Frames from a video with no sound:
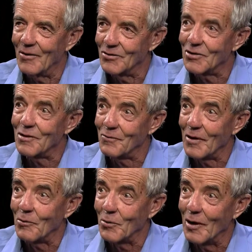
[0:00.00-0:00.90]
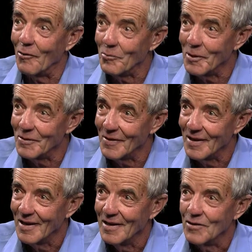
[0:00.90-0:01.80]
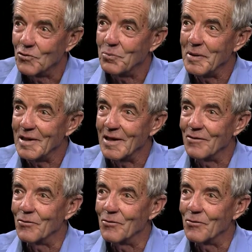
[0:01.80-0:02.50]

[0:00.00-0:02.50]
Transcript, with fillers: Is it the federal government speaking